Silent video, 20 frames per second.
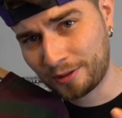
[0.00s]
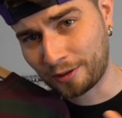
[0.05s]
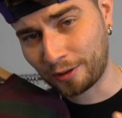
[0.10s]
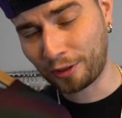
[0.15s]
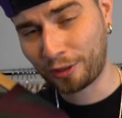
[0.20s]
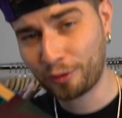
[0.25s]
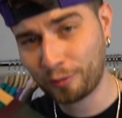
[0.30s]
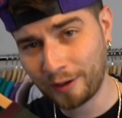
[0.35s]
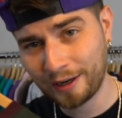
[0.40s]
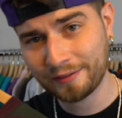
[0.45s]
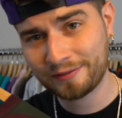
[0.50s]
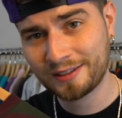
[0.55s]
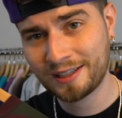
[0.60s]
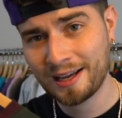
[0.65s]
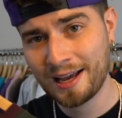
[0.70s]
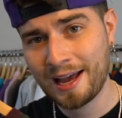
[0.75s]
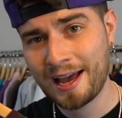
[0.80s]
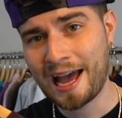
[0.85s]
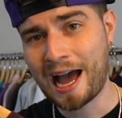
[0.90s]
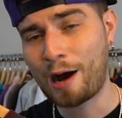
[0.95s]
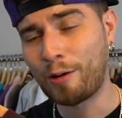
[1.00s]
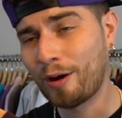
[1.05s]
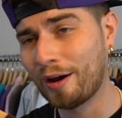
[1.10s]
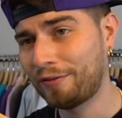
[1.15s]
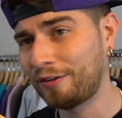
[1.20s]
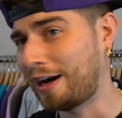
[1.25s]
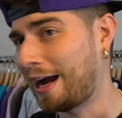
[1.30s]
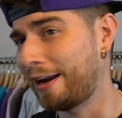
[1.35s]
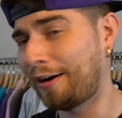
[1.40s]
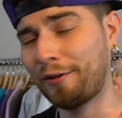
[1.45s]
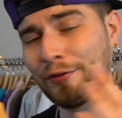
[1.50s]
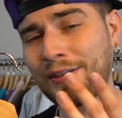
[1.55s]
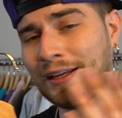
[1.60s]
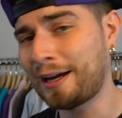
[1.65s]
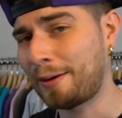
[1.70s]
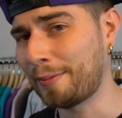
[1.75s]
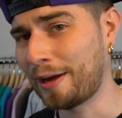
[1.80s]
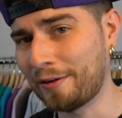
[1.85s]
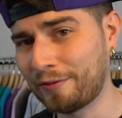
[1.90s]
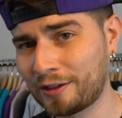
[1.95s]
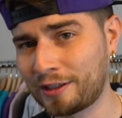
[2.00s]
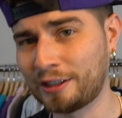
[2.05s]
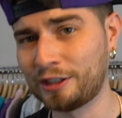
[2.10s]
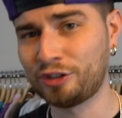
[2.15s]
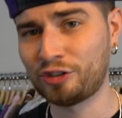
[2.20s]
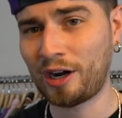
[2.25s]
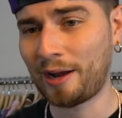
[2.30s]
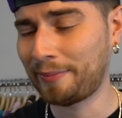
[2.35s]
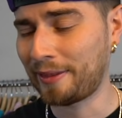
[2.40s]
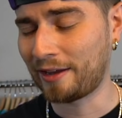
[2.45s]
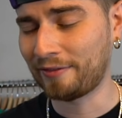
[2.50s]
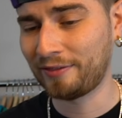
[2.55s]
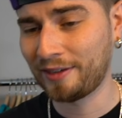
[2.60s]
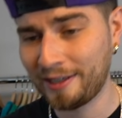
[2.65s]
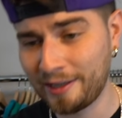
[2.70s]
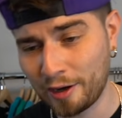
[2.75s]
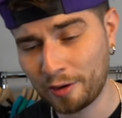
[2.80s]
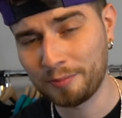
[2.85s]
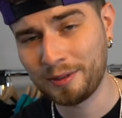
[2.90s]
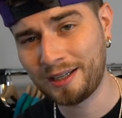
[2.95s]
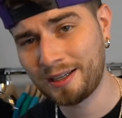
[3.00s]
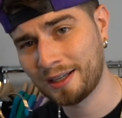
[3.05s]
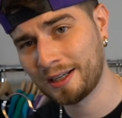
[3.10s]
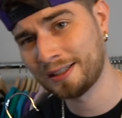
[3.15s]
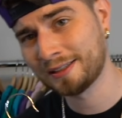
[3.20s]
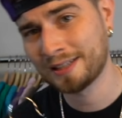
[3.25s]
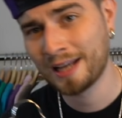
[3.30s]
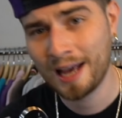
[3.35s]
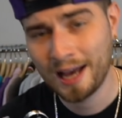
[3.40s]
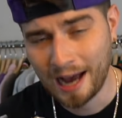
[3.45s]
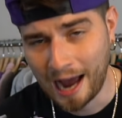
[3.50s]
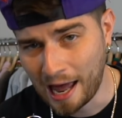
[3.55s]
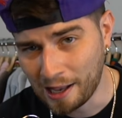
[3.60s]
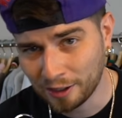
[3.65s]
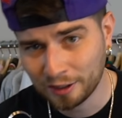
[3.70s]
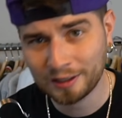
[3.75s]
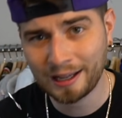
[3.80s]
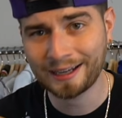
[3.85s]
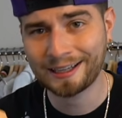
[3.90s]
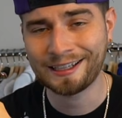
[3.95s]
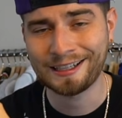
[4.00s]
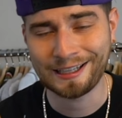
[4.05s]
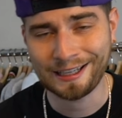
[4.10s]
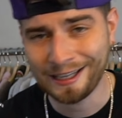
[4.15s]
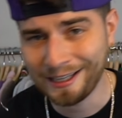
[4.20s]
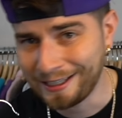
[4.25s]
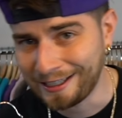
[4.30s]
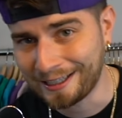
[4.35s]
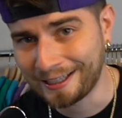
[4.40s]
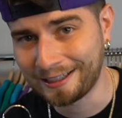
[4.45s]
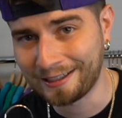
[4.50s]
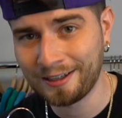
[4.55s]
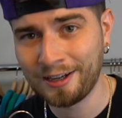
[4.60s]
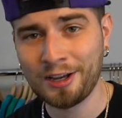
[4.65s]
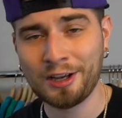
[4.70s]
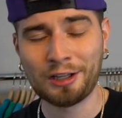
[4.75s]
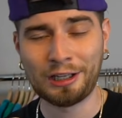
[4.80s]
to the thrift. However, I don't think I'm ever gonna drop that video because I look like an idiot.